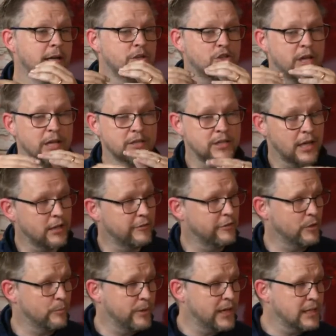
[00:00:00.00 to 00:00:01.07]
Change kind of
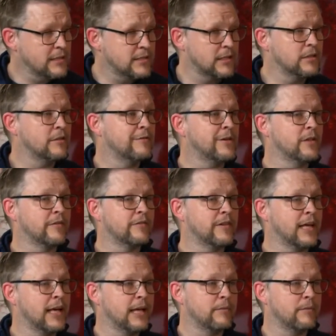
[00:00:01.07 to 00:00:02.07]
the pacing of all of that.